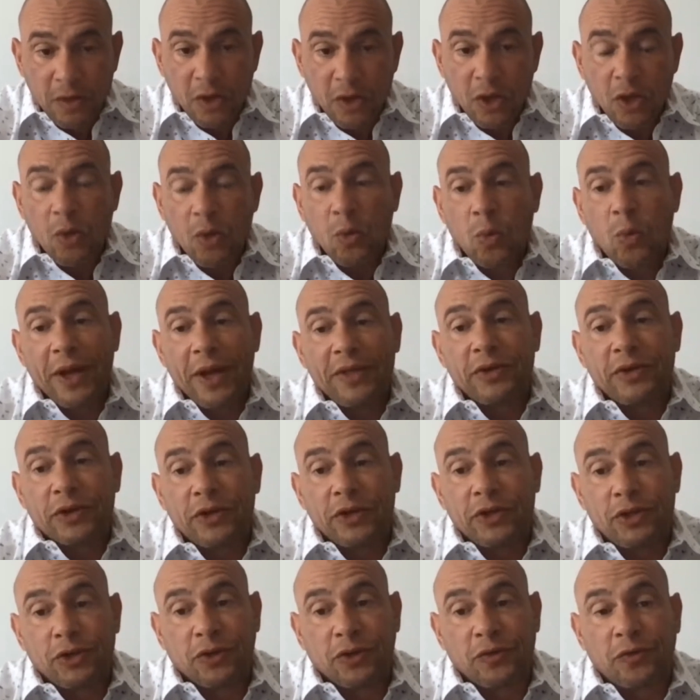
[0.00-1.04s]
whether
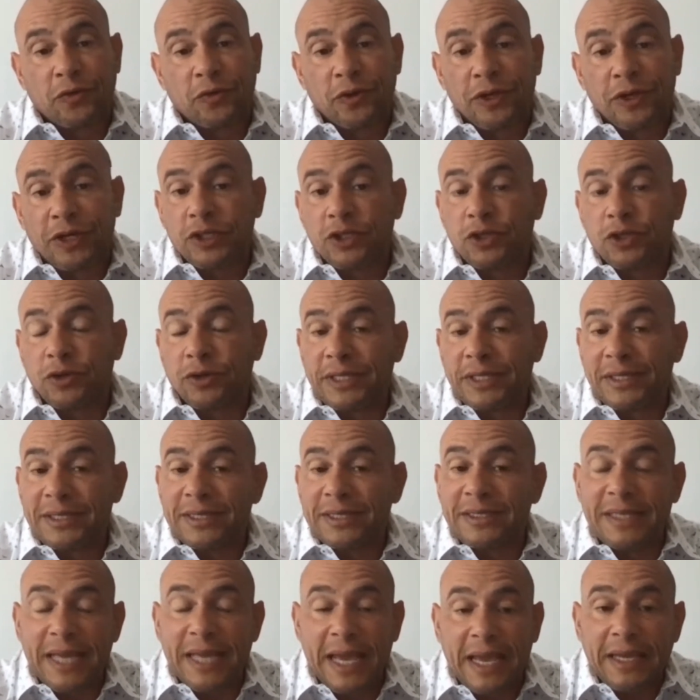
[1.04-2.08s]
you're free during the
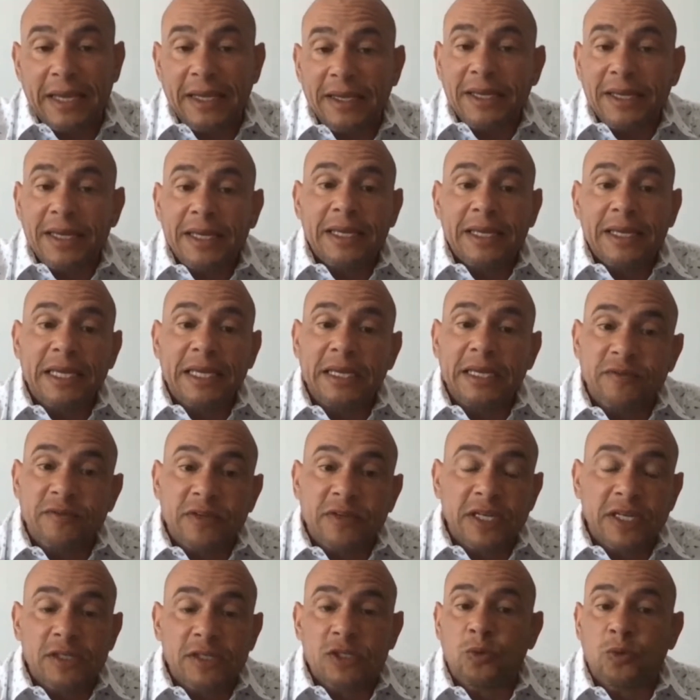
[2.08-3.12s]
day,
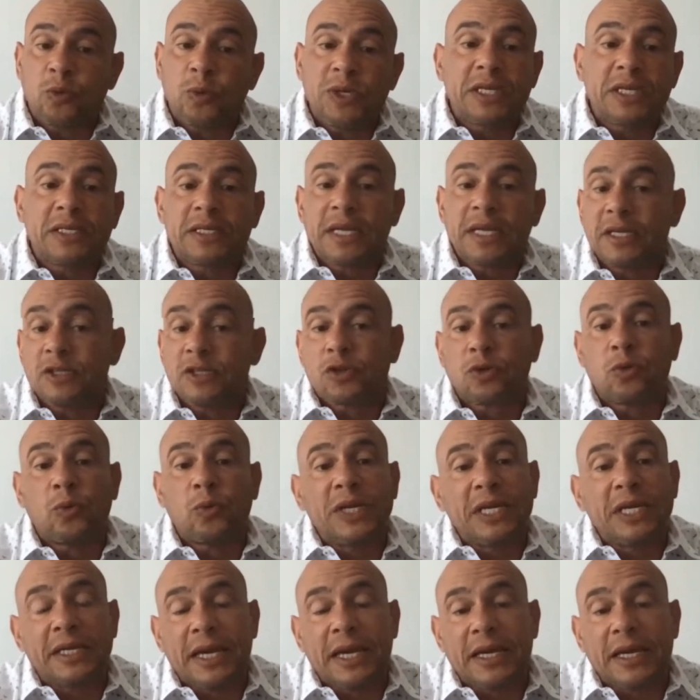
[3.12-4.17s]
evenings, weekdays, or
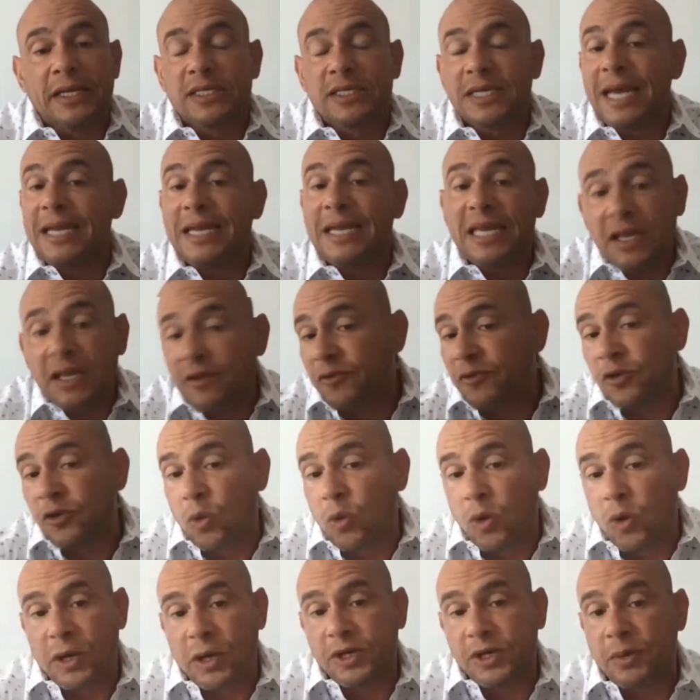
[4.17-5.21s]
weekends, and if you
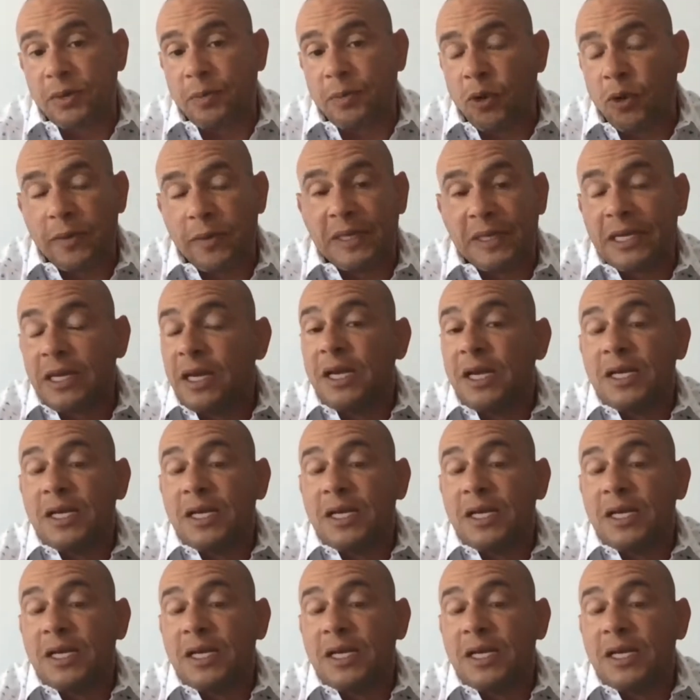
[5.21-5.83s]
want an appointment.